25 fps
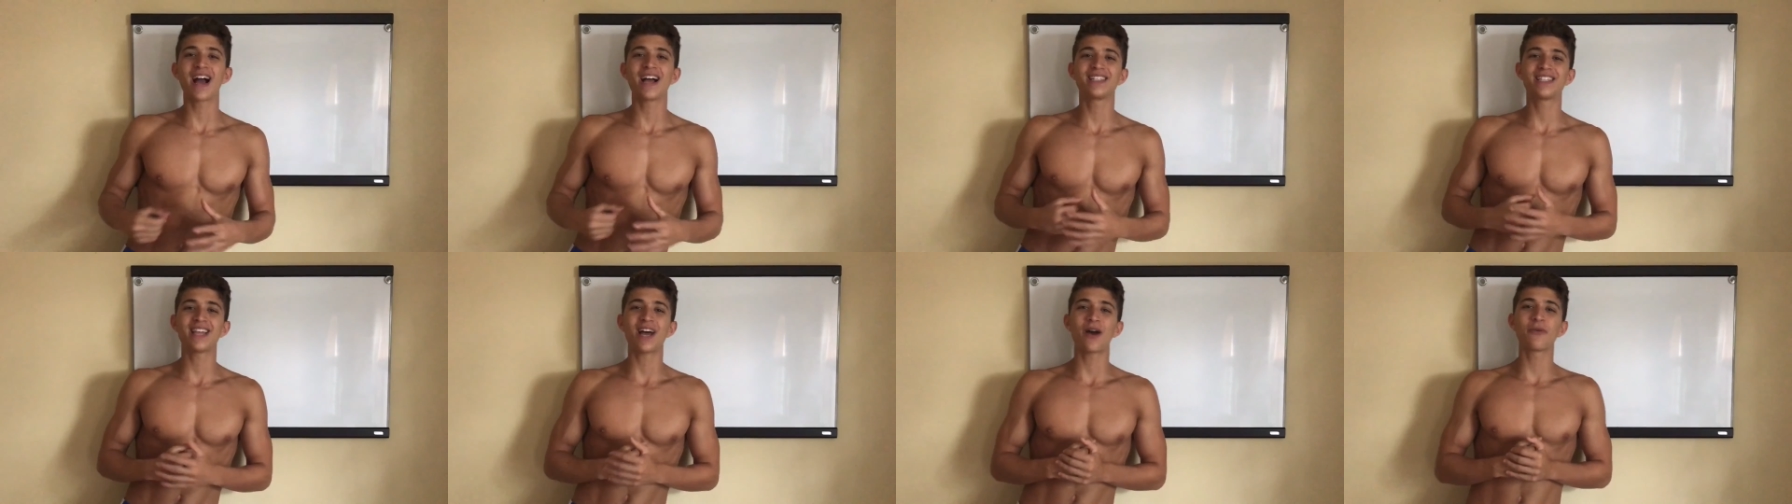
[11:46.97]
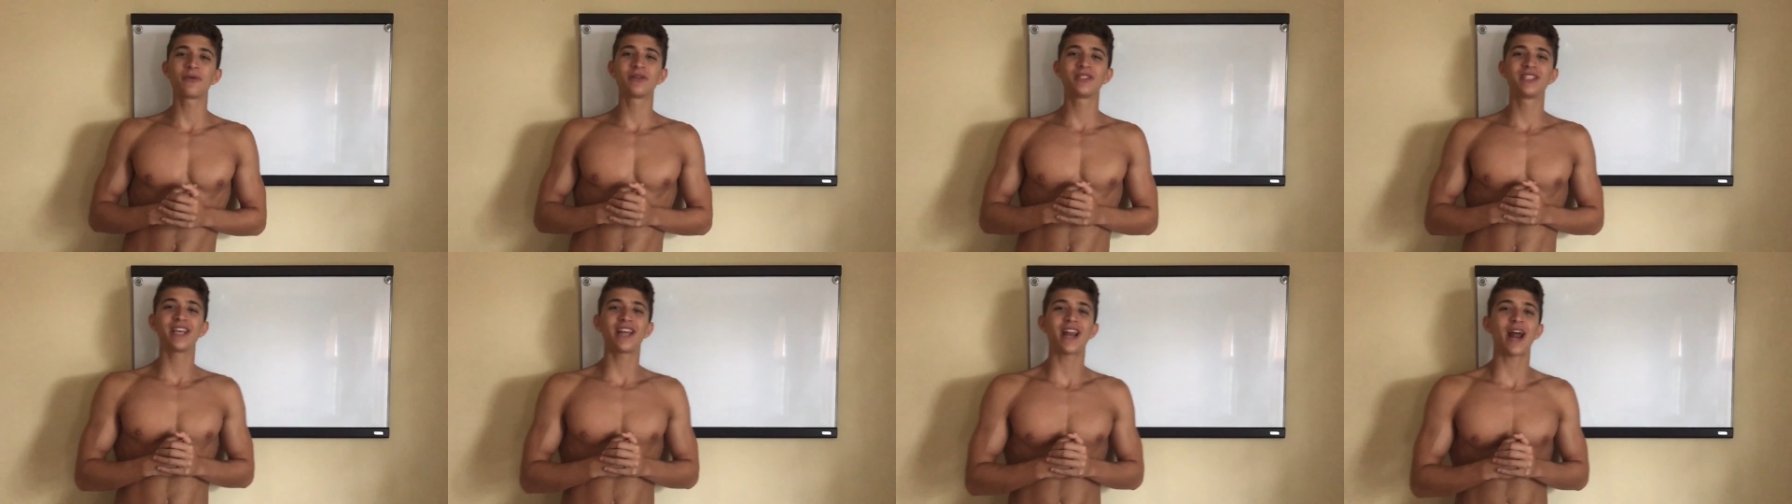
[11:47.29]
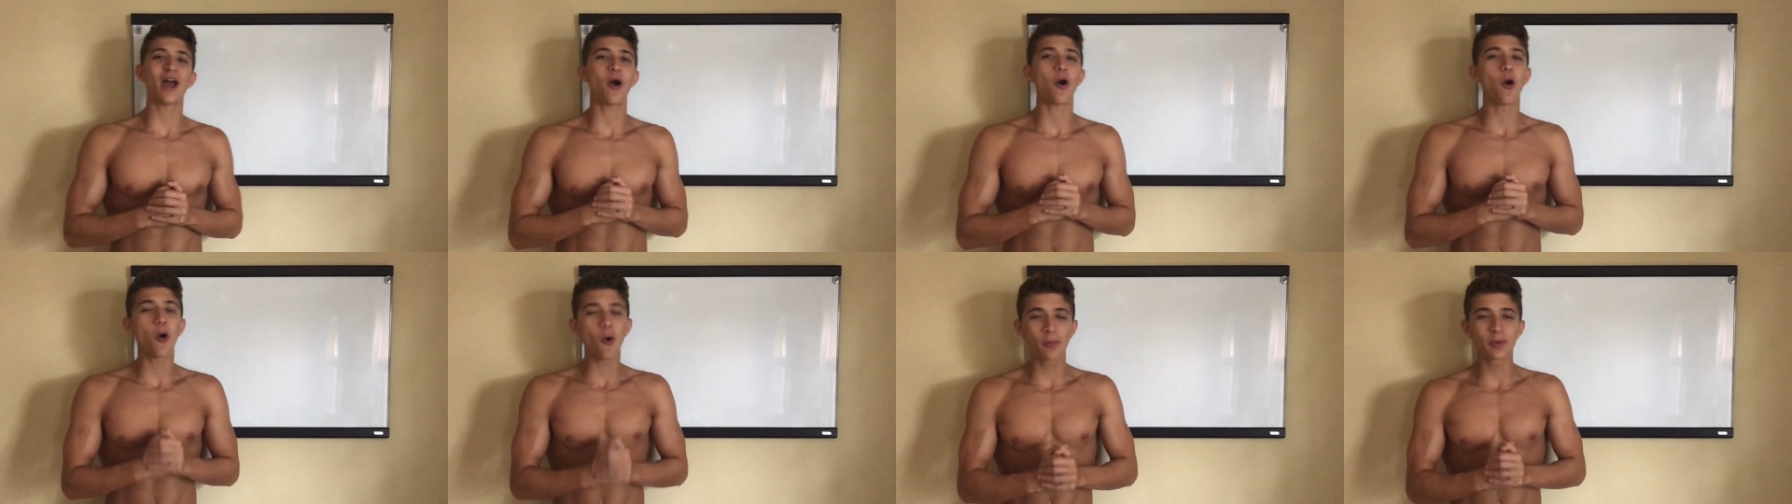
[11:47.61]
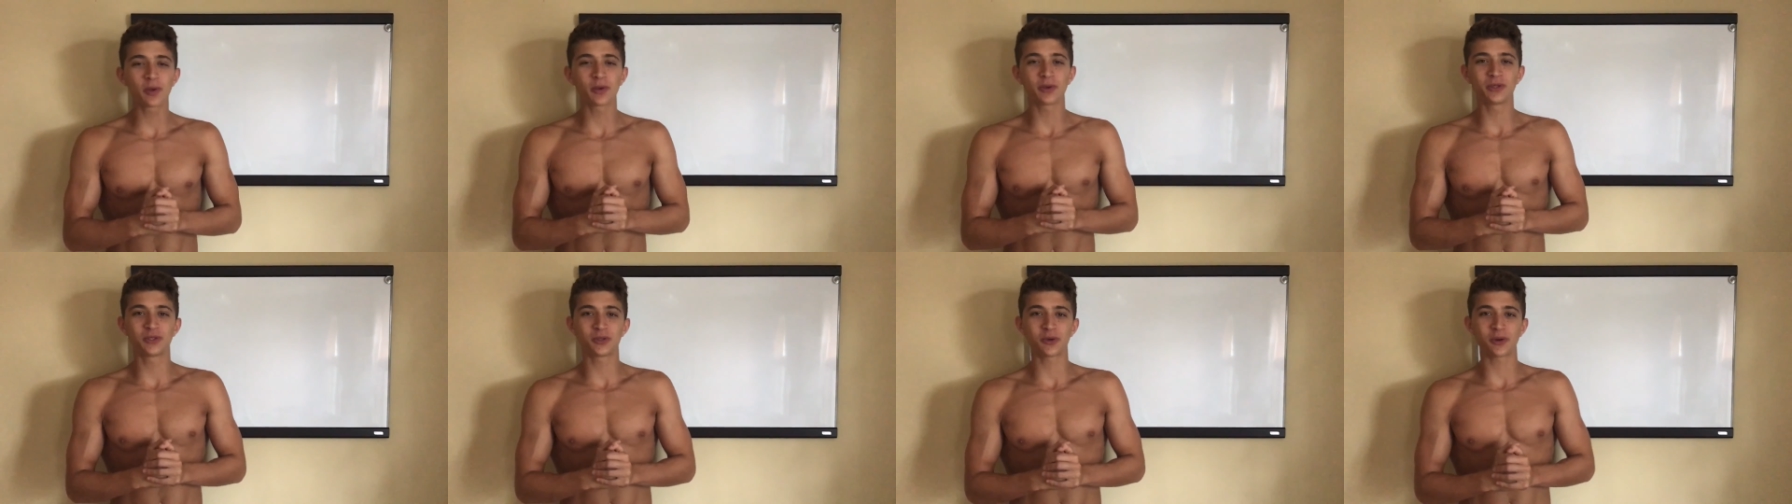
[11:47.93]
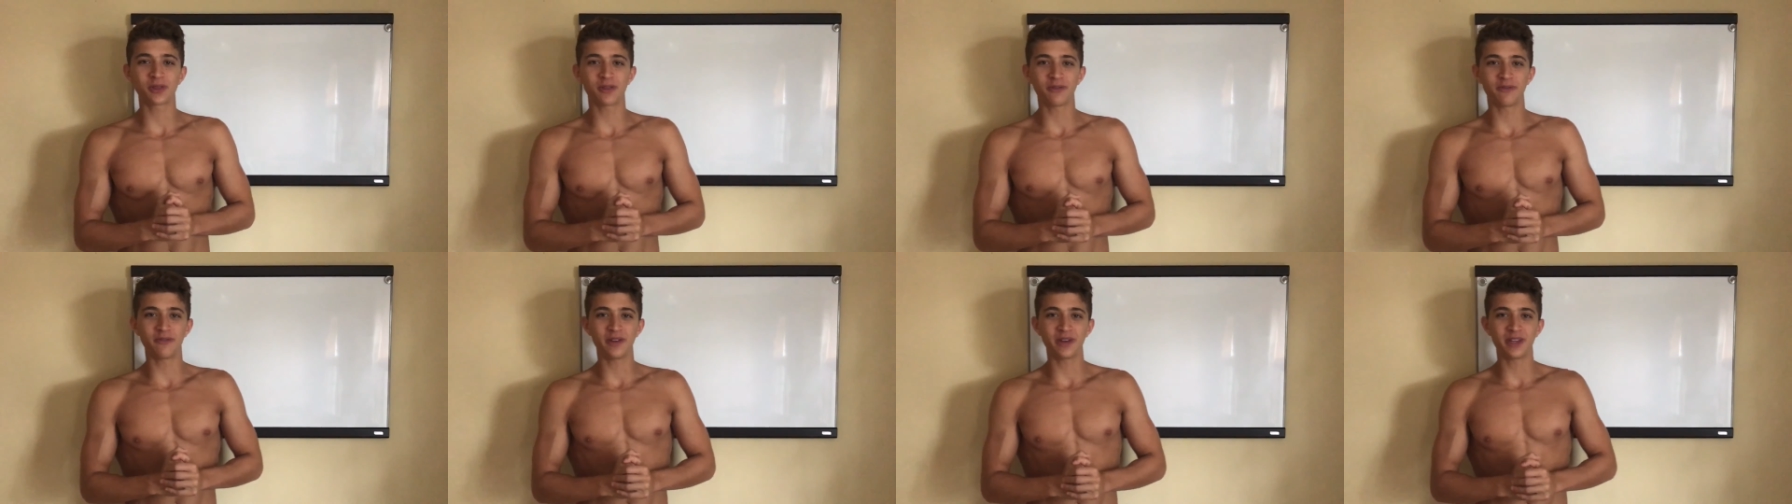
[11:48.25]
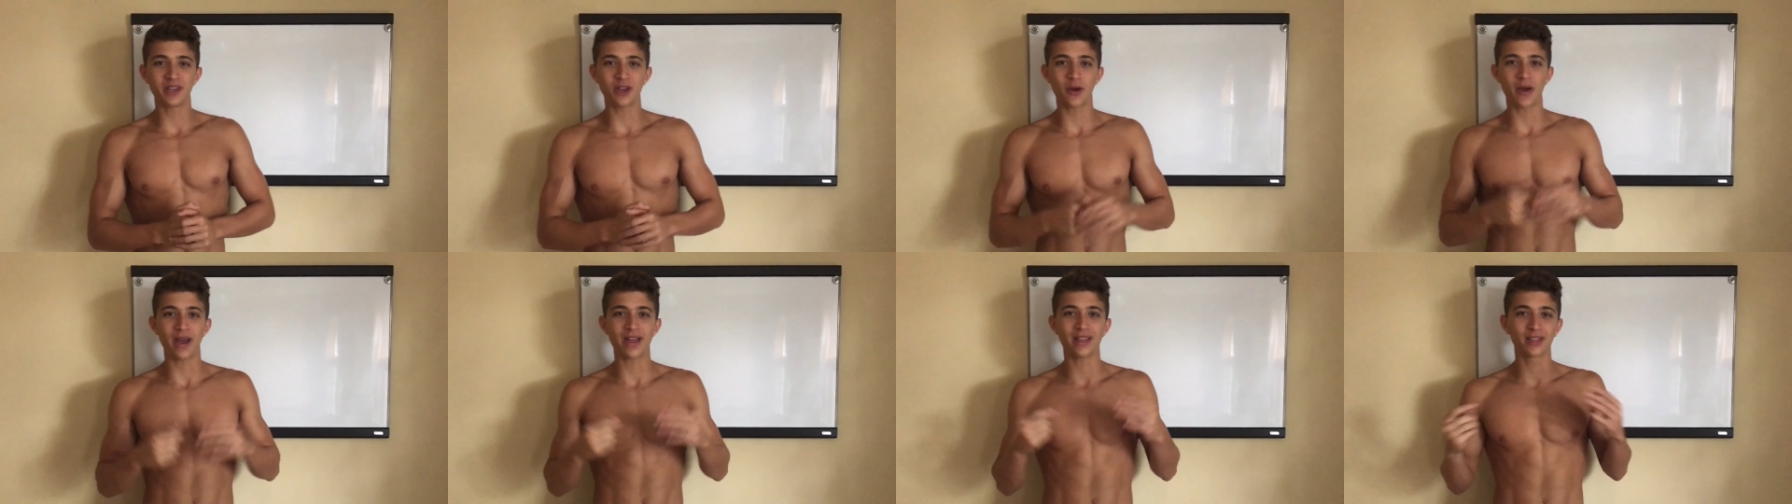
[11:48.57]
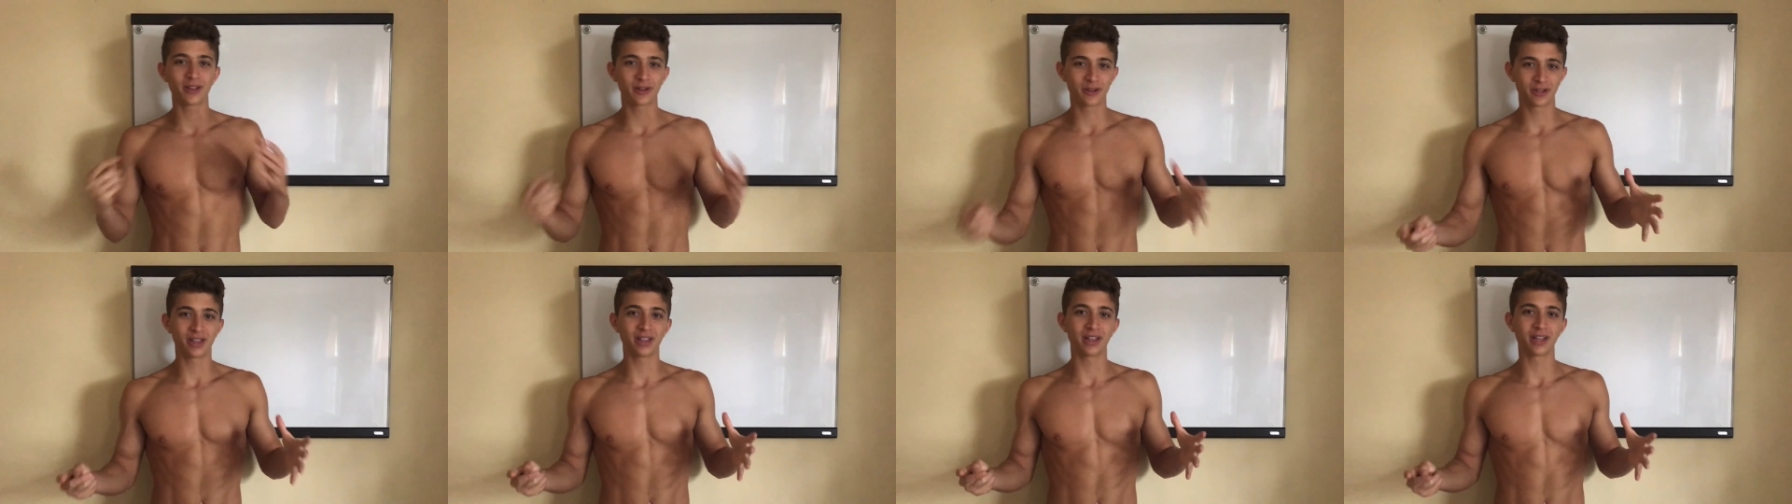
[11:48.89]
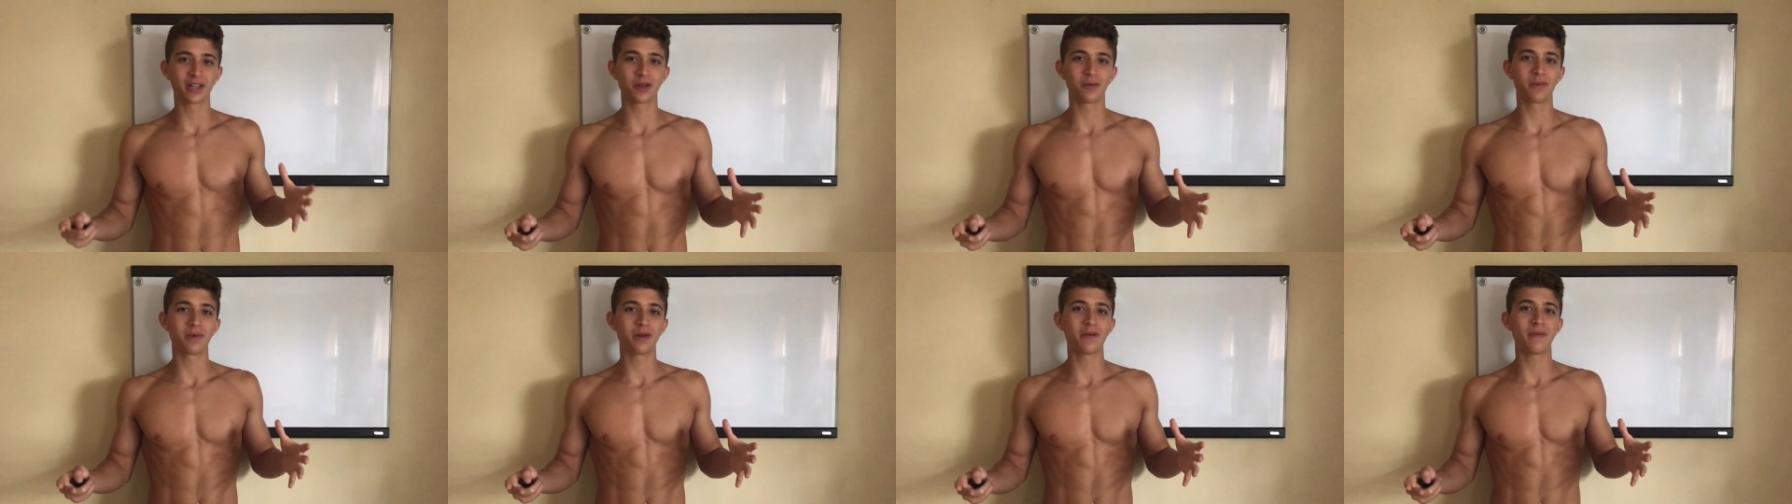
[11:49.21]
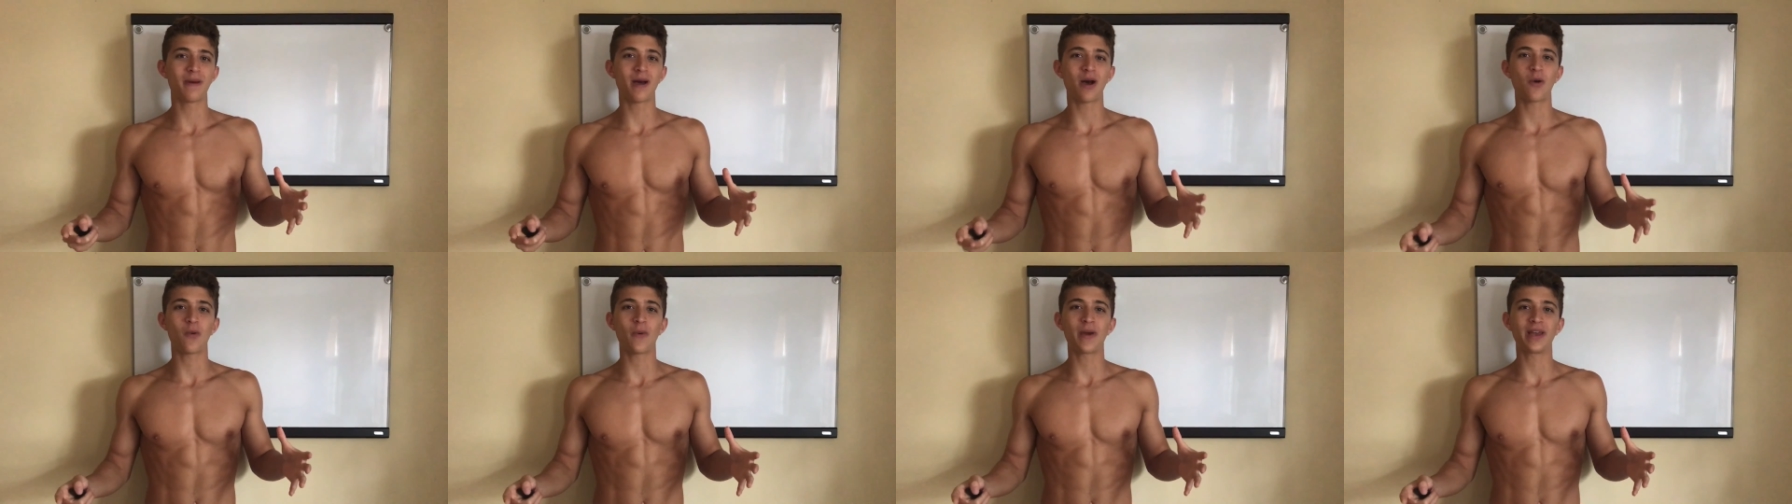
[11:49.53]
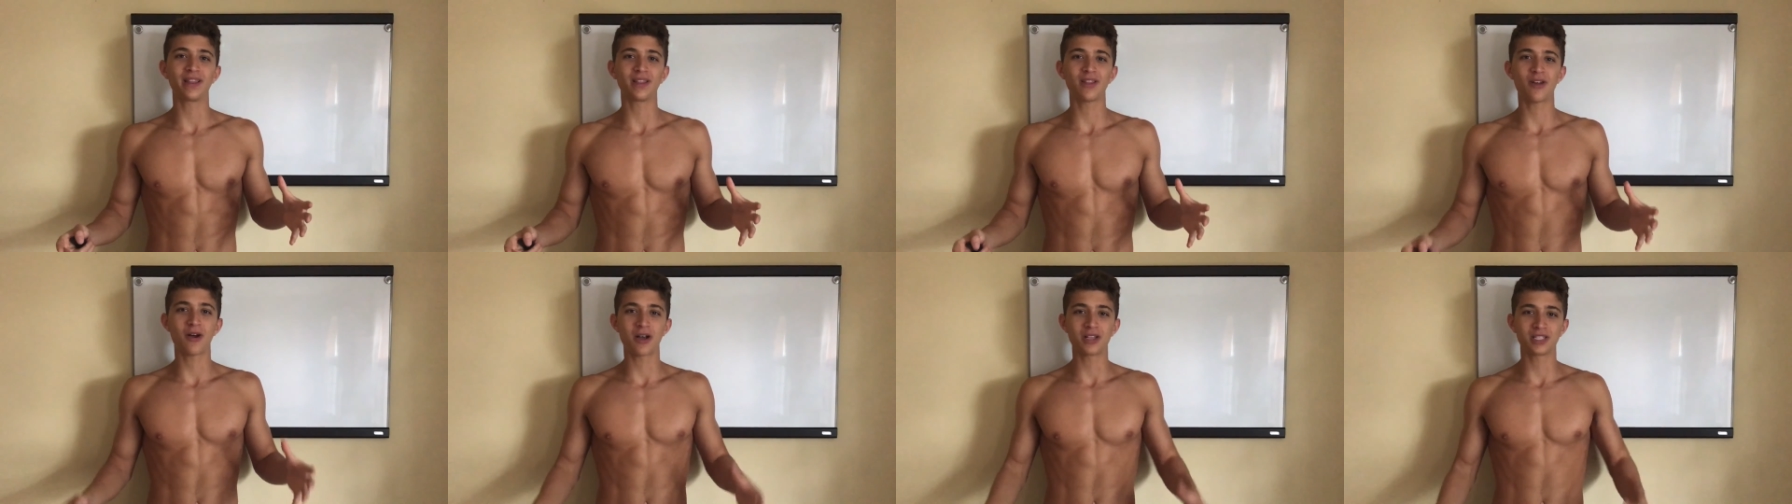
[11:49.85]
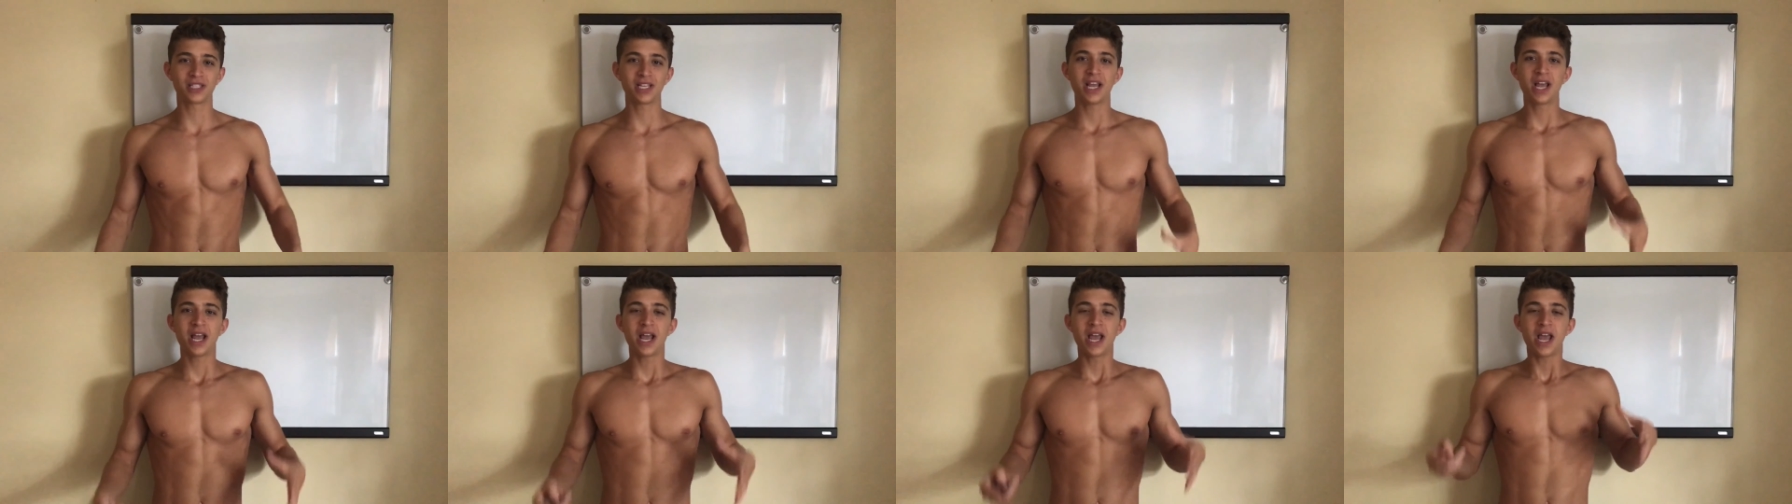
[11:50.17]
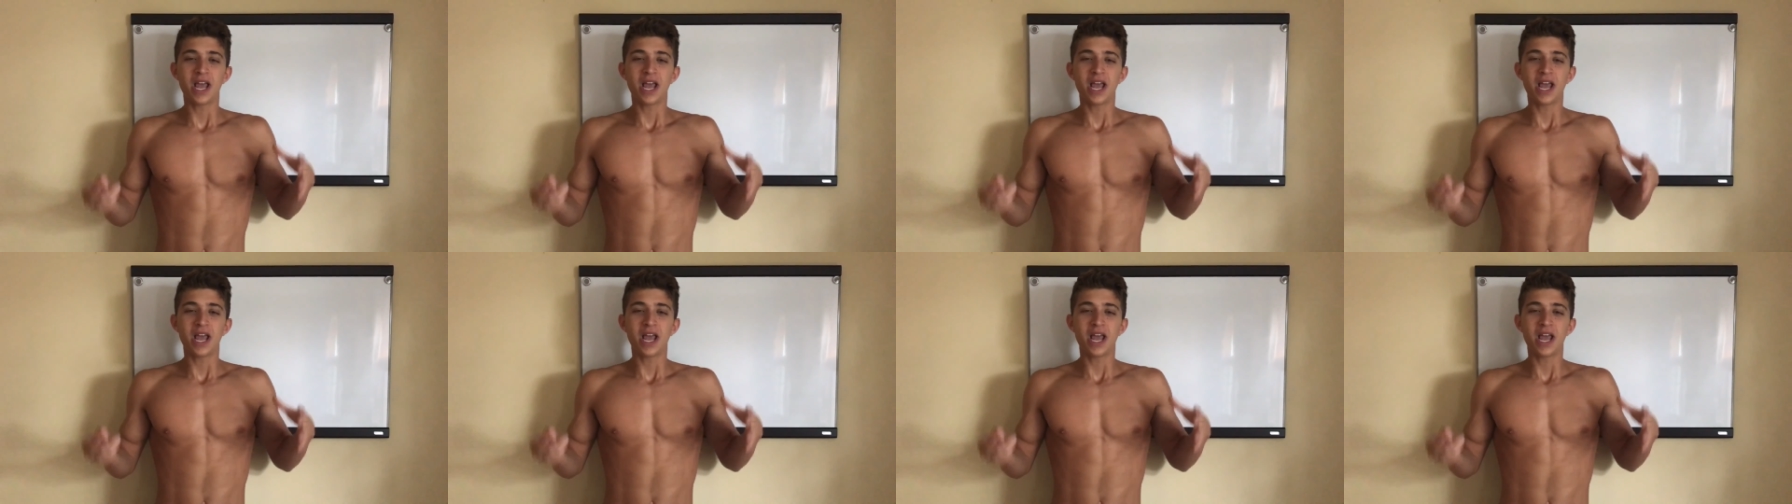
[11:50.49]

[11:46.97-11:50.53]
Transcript: Guys, that was it. I hope you enjoyed the video and learned a little bit about weight loss.